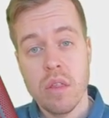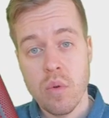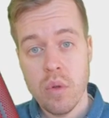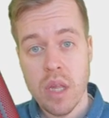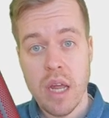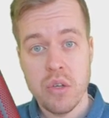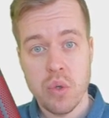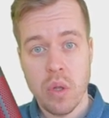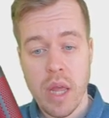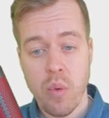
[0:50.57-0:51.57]
through the
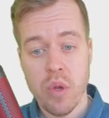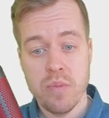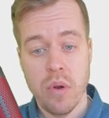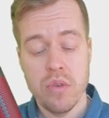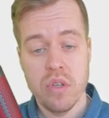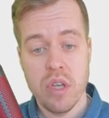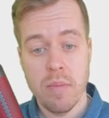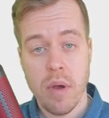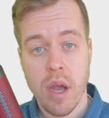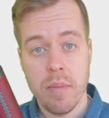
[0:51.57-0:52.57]
natural language
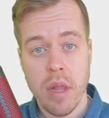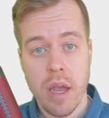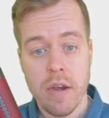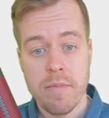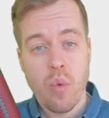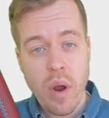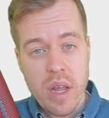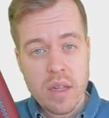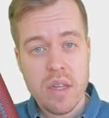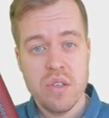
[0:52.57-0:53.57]
processing pipeline.
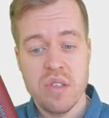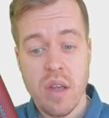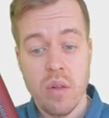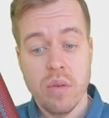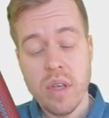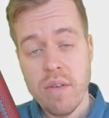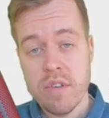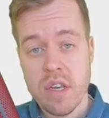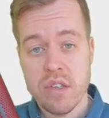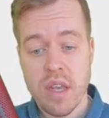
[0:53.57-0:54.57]
Running this cell
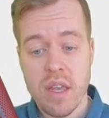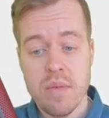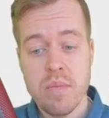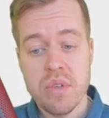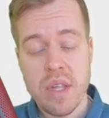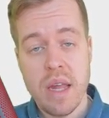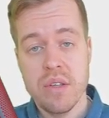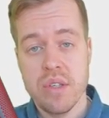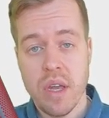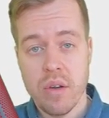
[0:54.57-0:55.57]
gives us a
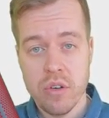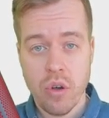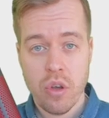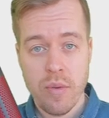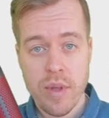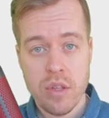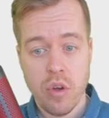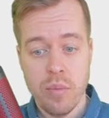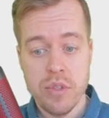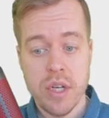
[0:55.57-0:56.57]
Stanza document
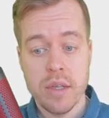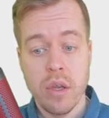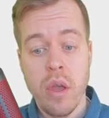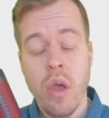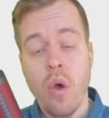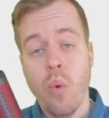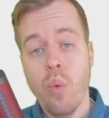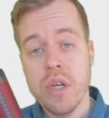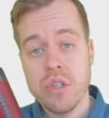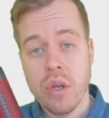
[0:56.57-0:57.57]
object
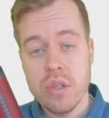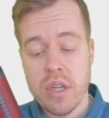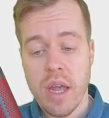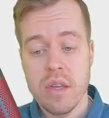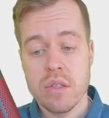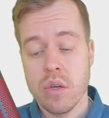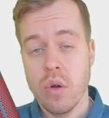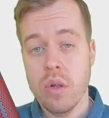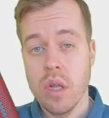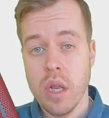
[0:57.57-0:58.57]
which contains
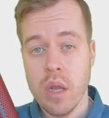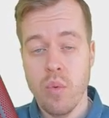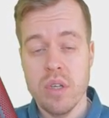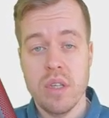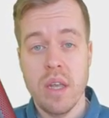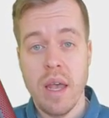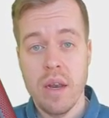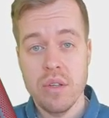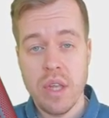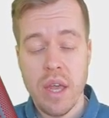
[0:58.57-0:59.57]
all the linguistic
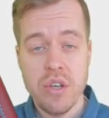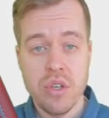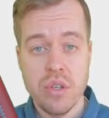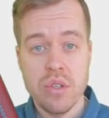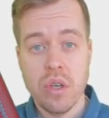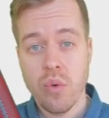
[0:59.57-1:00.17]
annotations